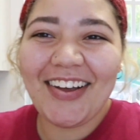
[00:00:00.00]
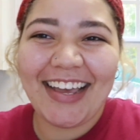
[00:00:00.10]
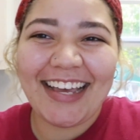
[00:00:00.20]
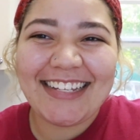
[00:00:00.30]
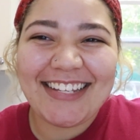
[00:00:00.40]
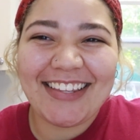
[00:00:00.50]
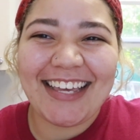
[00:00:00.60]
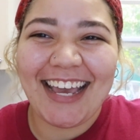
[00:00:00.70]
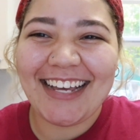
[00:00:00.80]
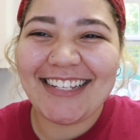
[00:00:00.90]
Okay, so the
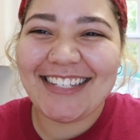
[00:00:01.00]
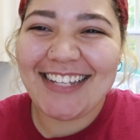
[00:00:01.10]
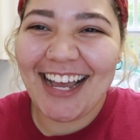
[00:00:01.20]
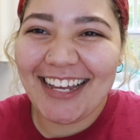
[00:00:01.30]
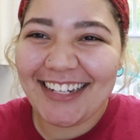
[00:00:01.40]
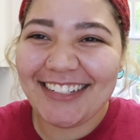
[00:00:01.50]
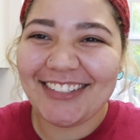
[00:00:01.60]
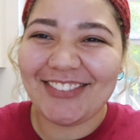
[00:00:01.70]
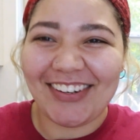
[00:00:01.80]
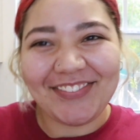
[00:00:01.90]
cake's
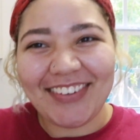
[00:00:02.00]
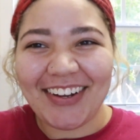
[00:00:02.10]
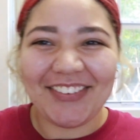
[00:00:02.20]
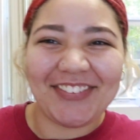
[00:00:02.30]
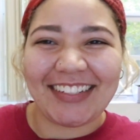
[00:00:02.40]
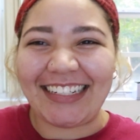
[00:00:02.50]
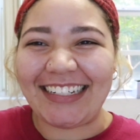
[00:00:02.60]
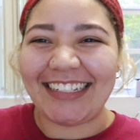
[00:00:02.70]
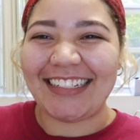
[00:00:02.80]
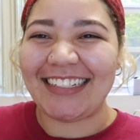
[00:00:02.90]
done. Drum roll,
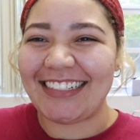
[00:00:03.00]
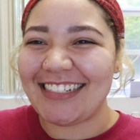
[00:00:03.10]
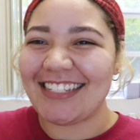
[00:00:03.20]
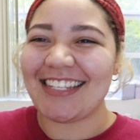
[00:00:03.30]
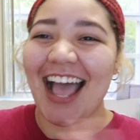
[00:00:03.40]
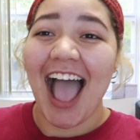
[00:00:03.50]
please.